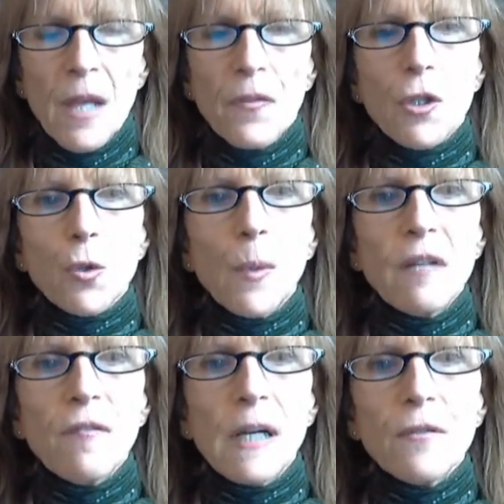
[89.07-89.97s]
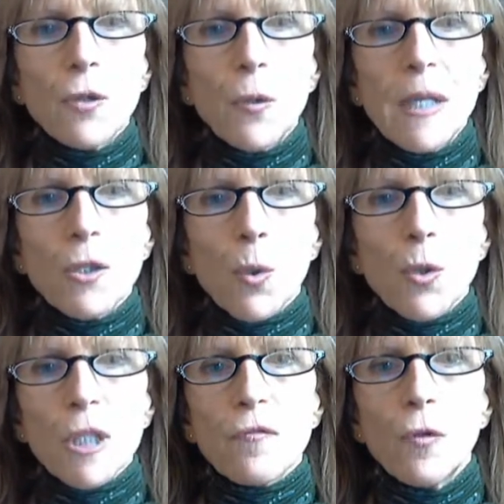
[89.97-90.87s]
The 25 degree
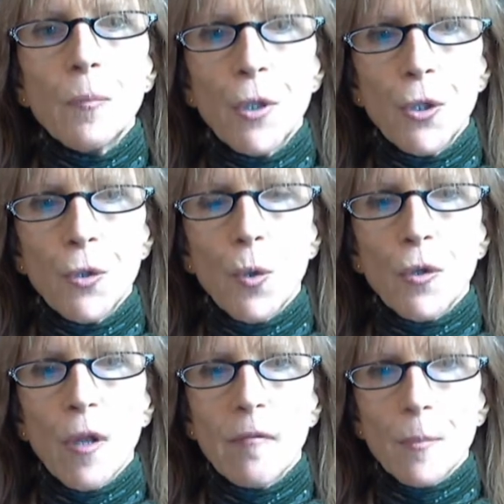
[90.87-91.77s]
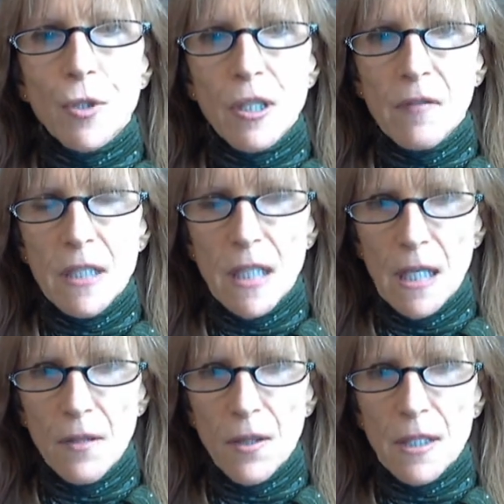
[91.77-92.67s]
Taurus full moon on November
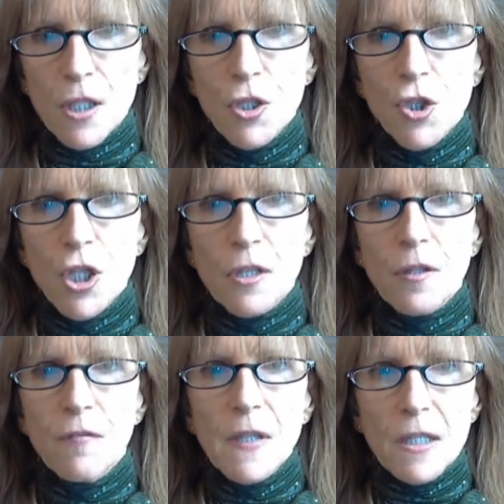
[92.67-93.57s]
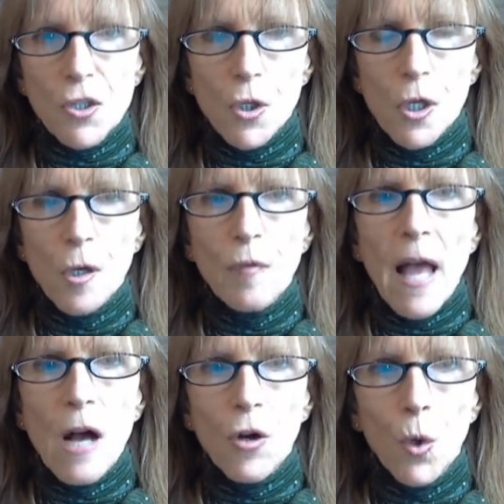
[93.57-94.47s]
17th has conjunct the fixed star of
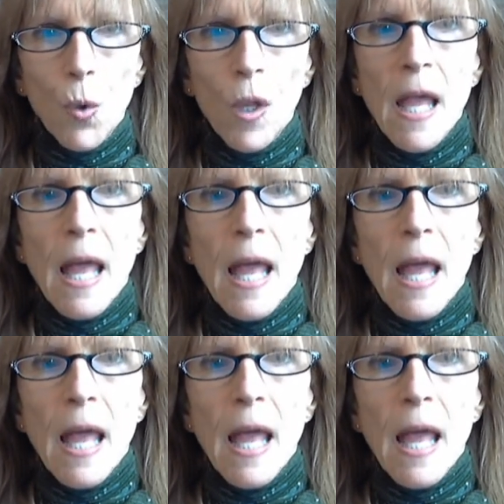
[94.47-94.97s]
Algol,